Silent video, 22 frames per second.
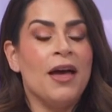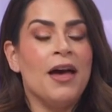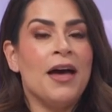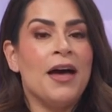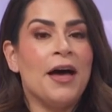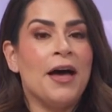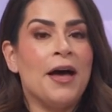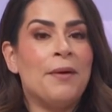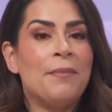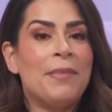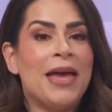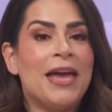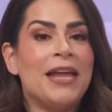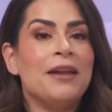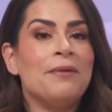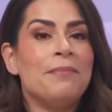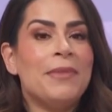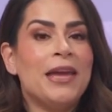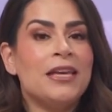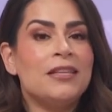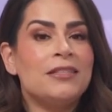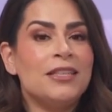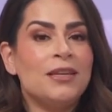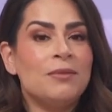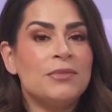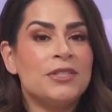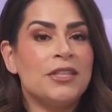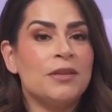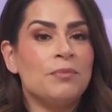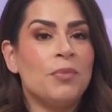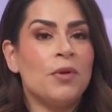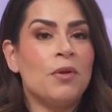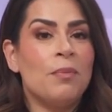Um, and it may seem
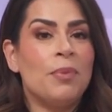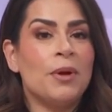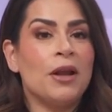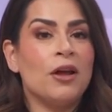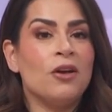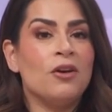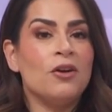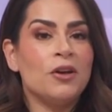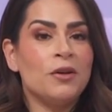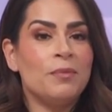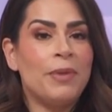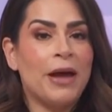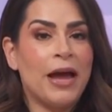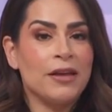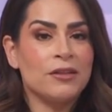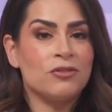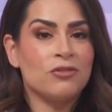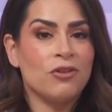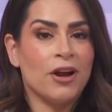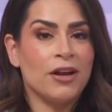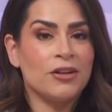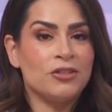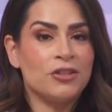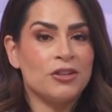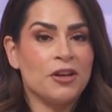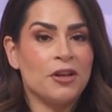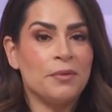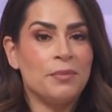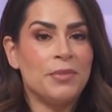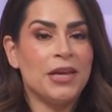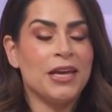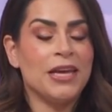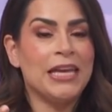simple, but a good back scratcher can
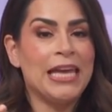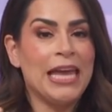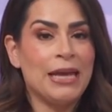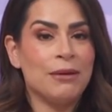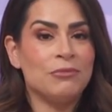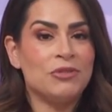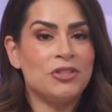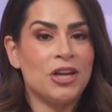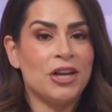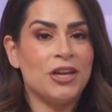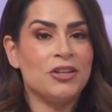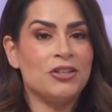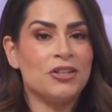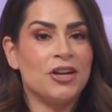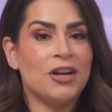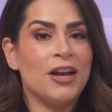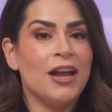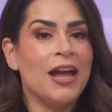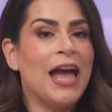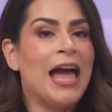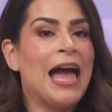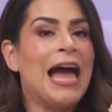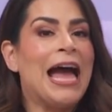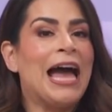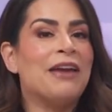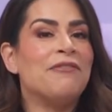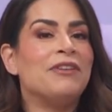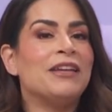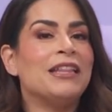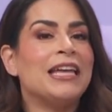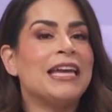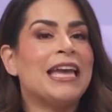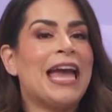be a game changer. I
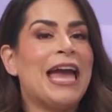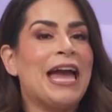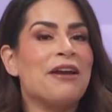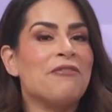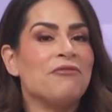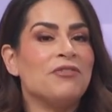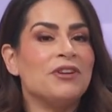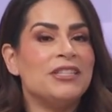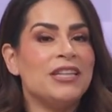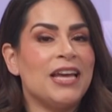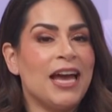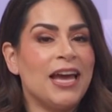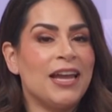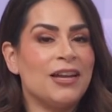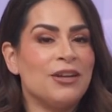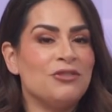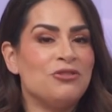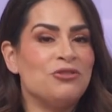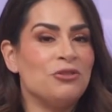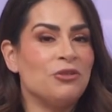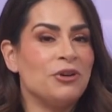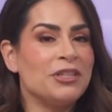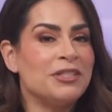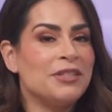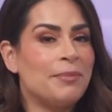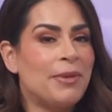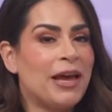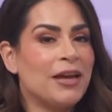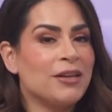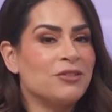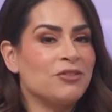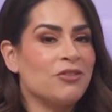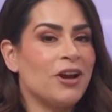feel like every dad enjoys a
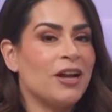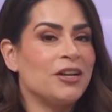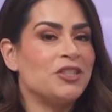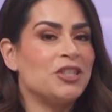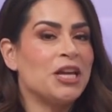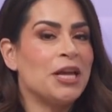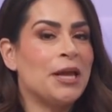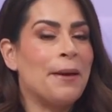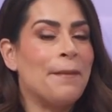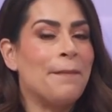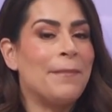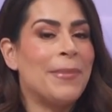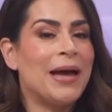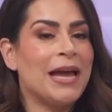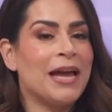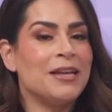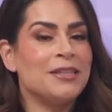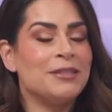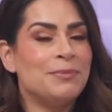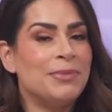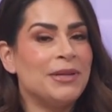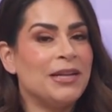back scratching, my husband